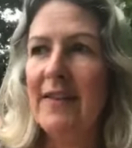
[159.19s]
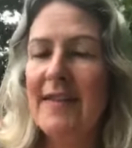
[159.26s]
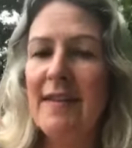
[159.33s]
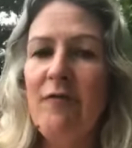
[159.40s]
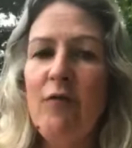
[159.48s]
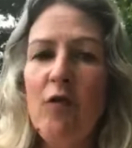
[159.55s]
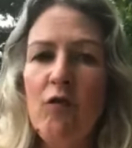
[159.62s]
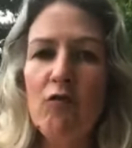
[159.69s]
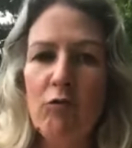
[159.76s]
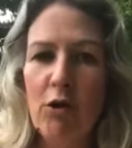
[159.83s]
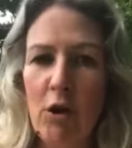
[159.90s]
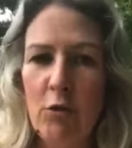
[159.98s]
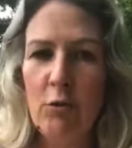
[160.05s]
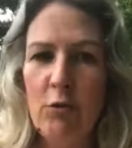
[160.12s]
different
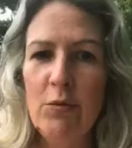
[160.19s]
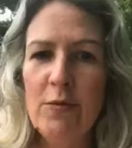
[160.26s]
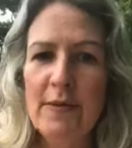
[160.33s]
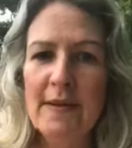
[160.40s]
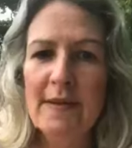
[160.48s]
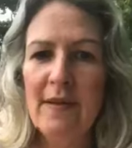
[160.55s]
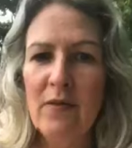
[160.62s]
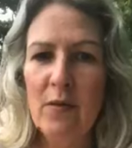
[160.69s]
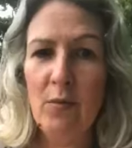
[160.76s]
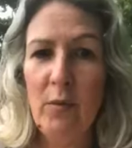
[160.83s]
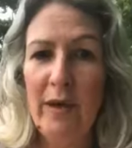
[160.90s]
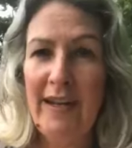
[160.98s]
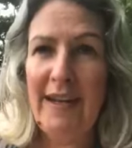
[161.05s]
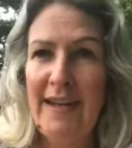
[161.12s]
roles that
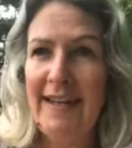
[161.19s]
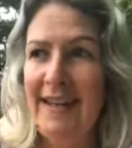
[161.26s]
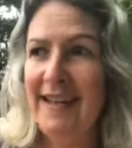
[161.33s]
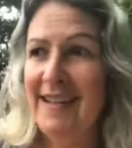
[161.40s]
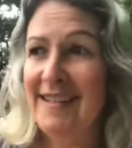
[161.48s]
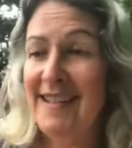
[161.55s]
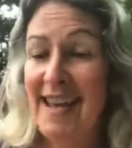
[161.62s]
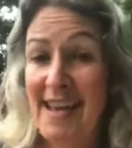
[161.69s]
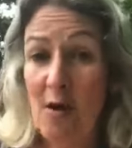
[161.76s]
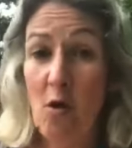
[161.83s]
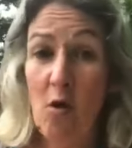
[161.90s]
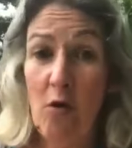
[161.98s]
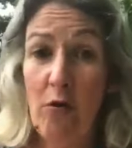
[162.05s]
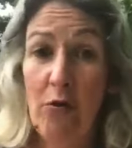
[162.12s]
we
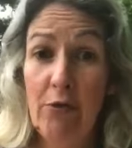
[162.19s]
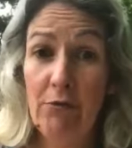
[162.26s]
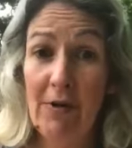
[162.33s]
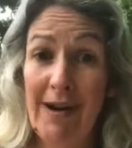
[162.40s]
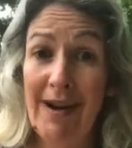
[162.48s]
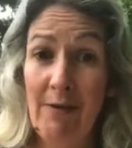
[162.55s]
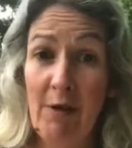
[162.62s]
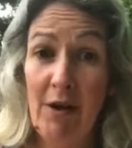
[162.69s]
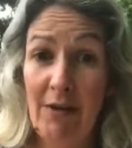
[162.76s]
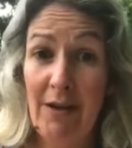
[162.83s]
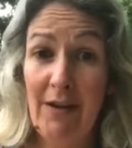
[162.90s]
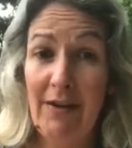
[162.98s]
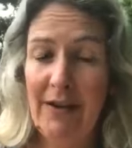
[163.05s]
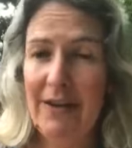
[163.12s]
take on throughout our
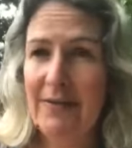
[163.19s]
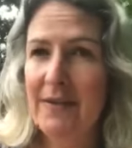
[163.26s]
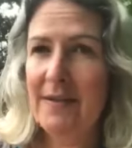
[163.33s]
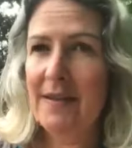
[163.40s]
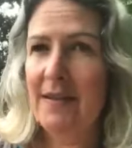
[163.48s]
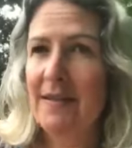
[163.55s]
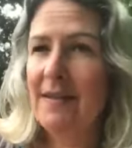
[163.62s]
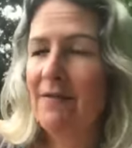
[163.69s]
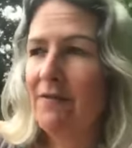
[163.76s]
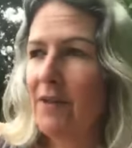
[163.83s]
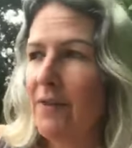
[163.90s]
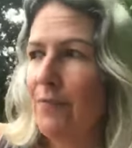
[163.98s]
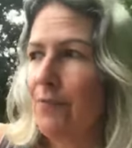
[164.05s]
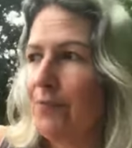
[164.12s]
lives, the
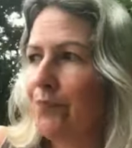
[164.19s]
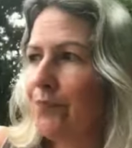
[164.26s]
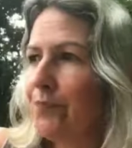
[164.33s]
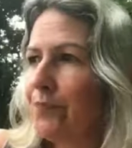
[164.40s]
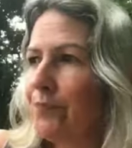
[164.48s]
different